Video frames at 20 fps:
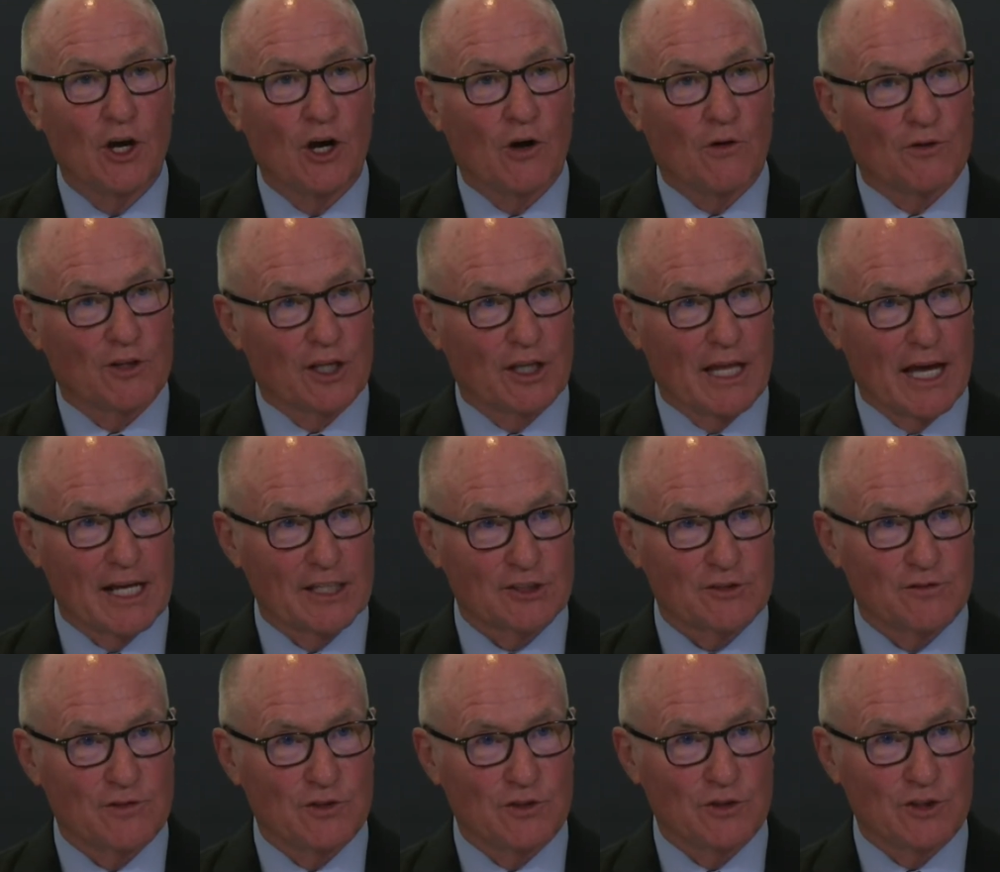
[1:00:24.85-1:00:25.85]
over the
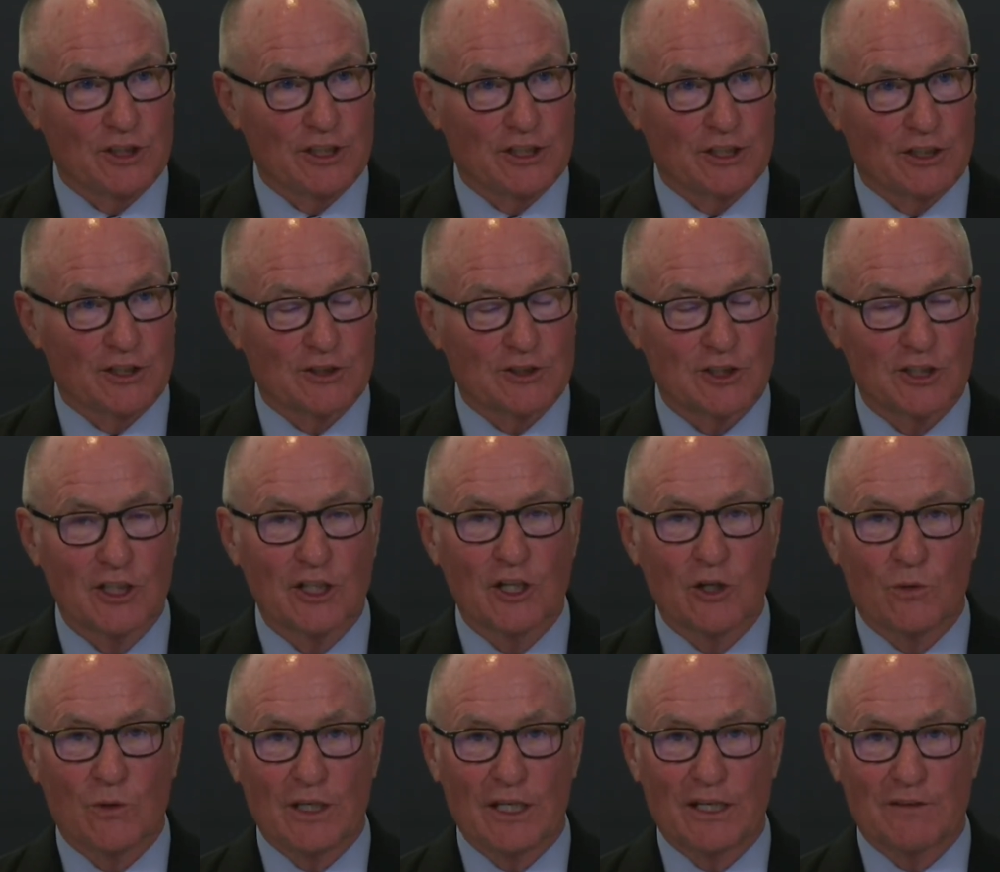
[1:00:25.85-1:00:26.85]
last few years
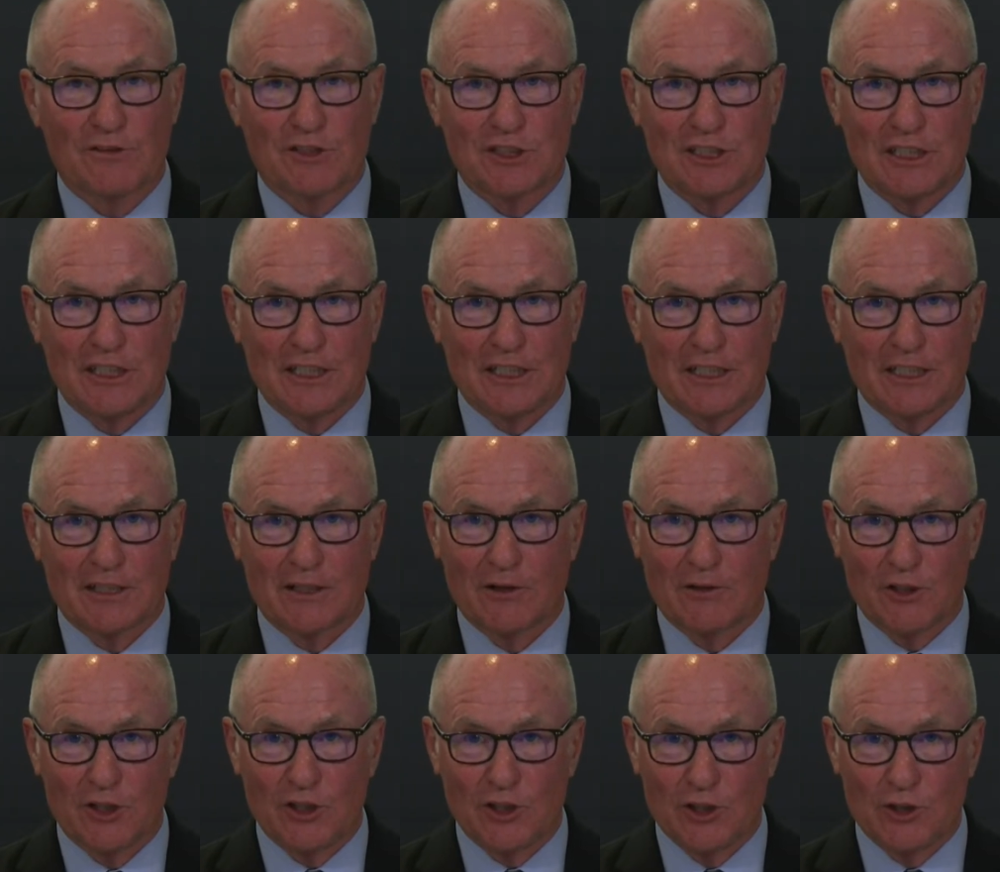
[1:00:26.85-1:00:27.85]
we have seen
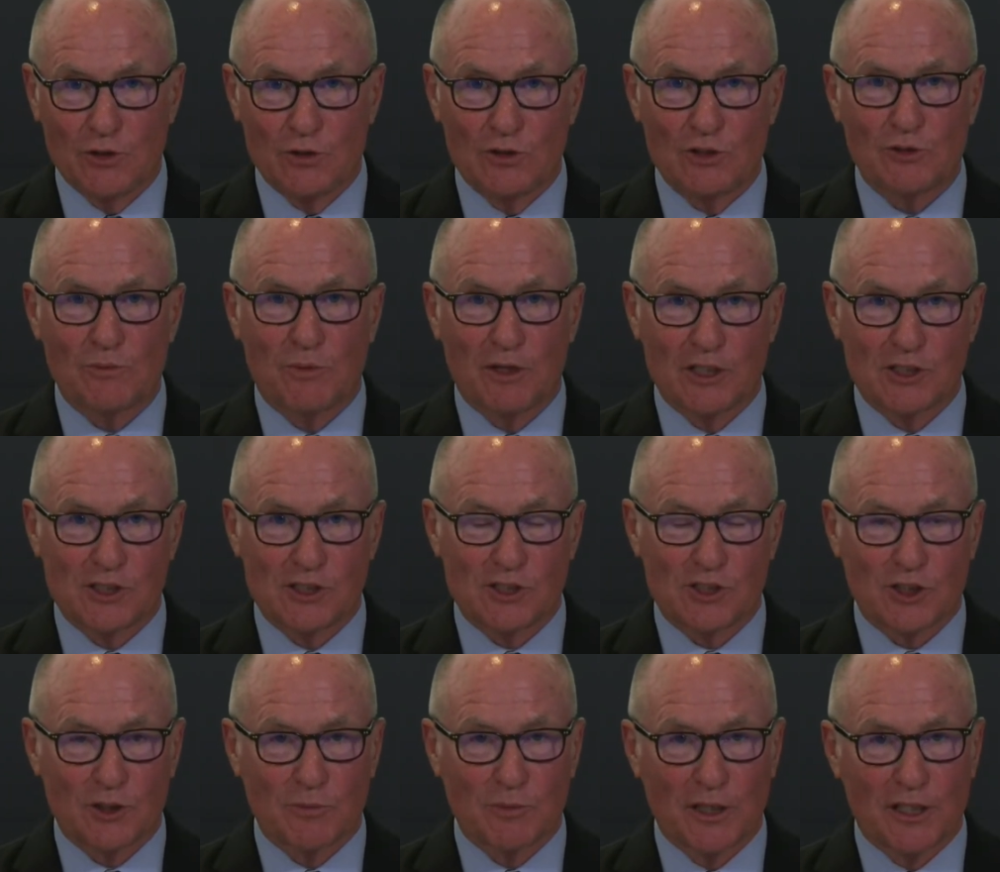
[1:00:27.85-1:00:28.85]
huge budget
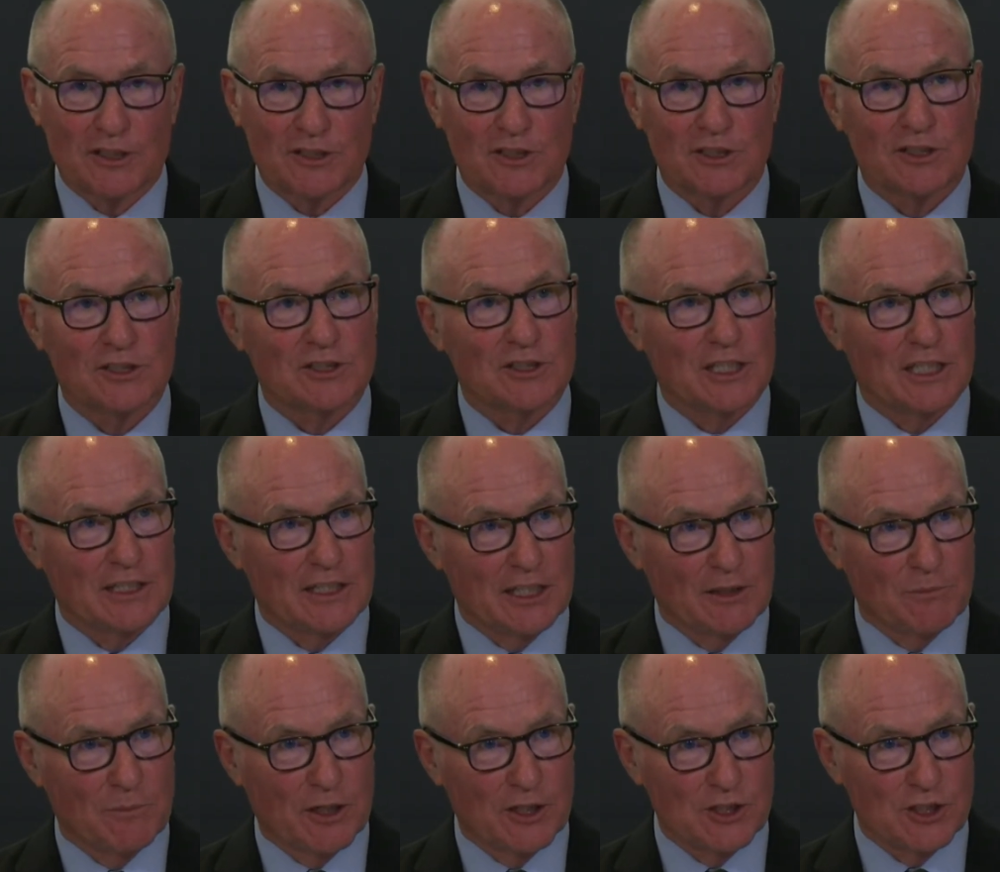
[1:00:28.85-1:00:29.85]
surpluses and
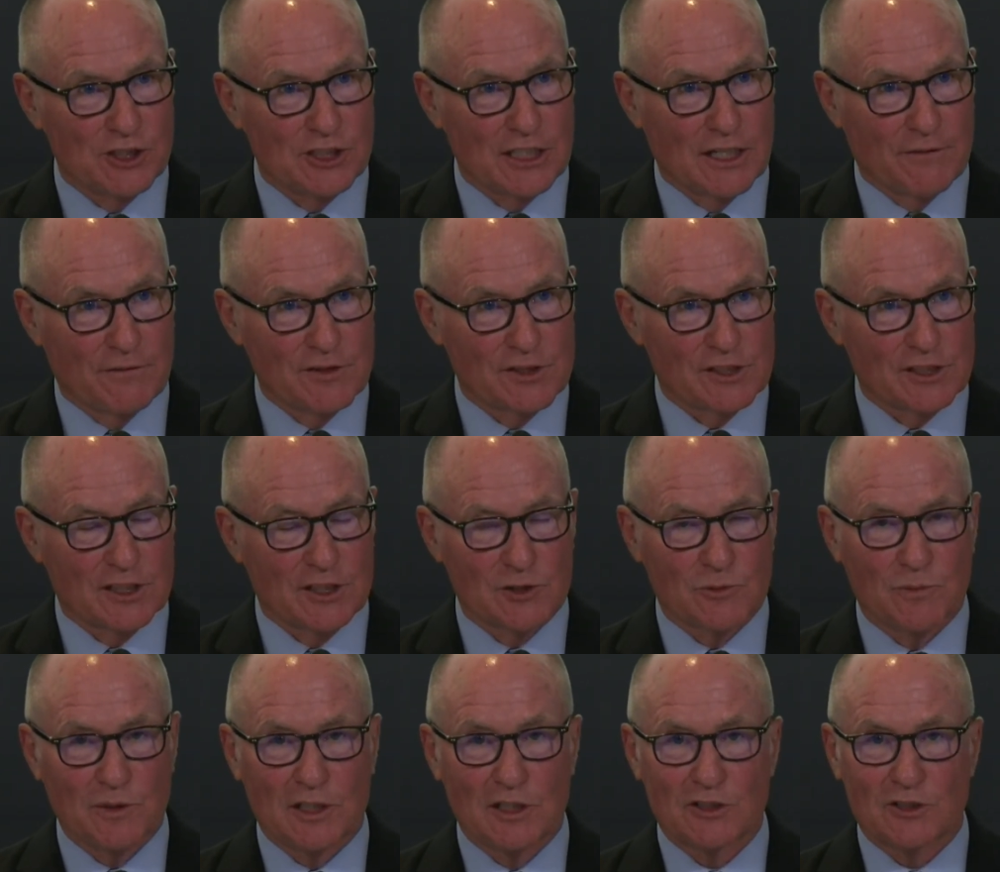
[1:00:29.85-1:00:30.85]
then budget deficits
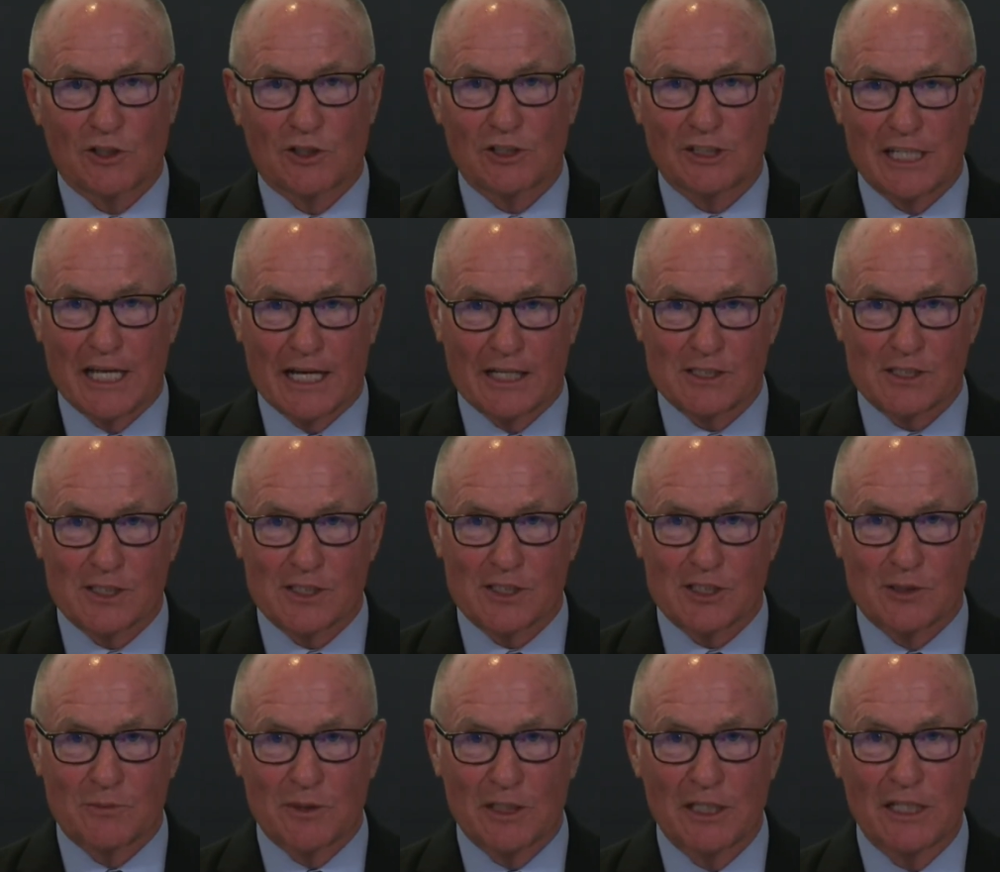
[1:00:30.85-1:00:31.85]
because our tax
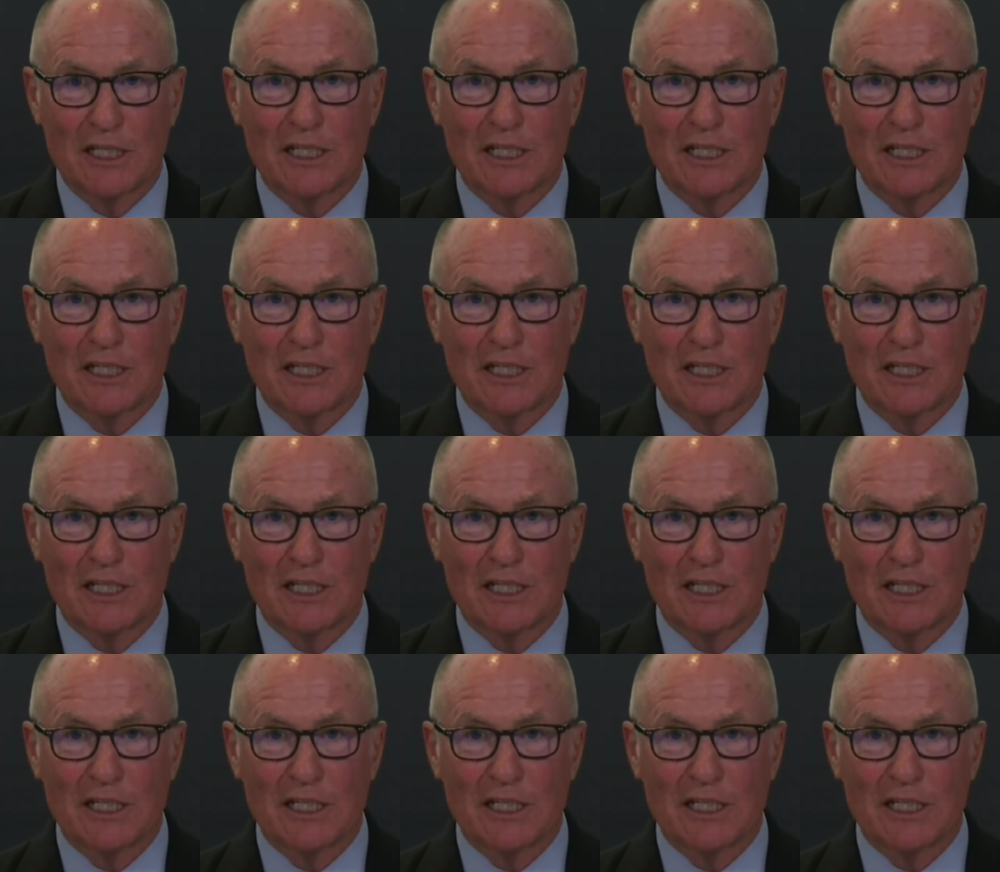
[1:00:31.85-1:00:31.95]
system